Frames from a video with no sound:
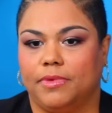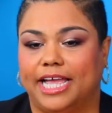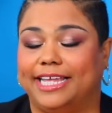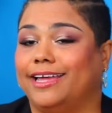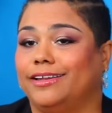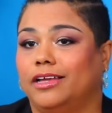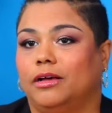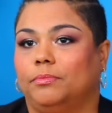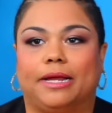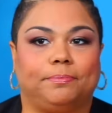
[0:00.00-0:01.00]
Again,
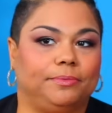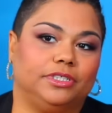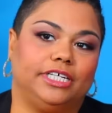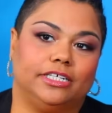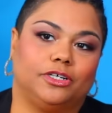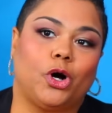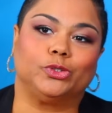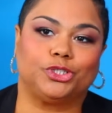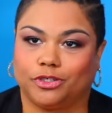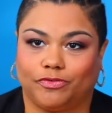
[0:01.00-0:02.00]
Black people lead in
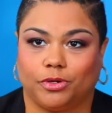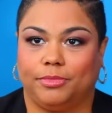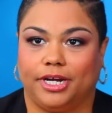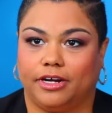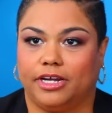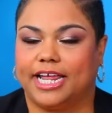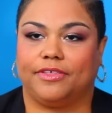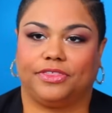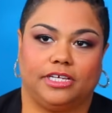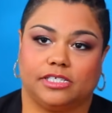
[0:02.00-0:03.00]
culture for America and how
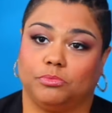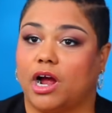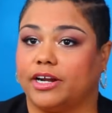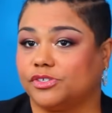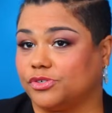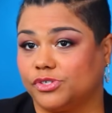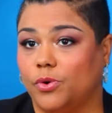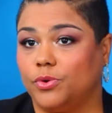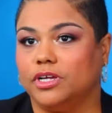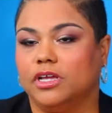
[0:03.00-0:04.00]
things and products are
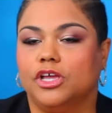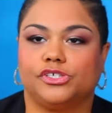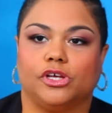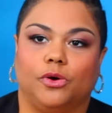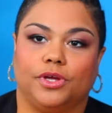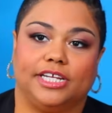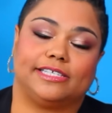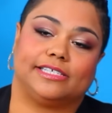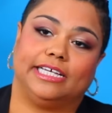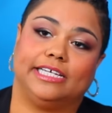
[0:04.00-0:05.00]
sold. And
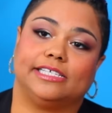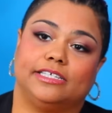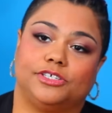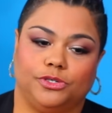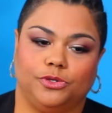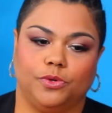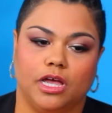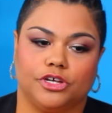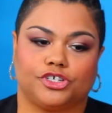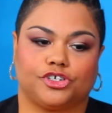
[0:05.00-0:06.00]
it's easy to
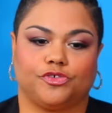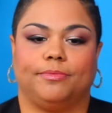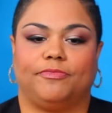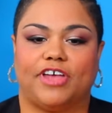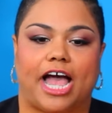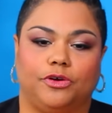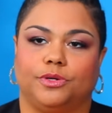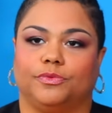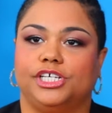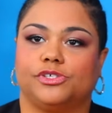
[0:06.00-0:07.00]
strip value
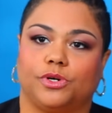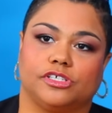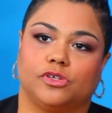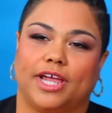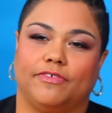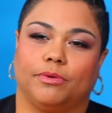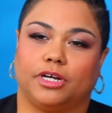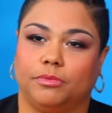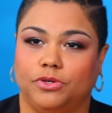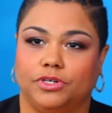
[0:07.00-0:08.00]
and resources away from a
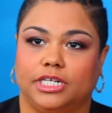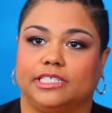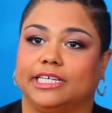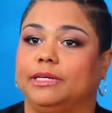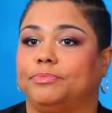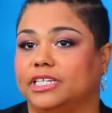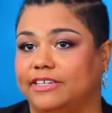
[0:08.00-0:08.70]
community to keep it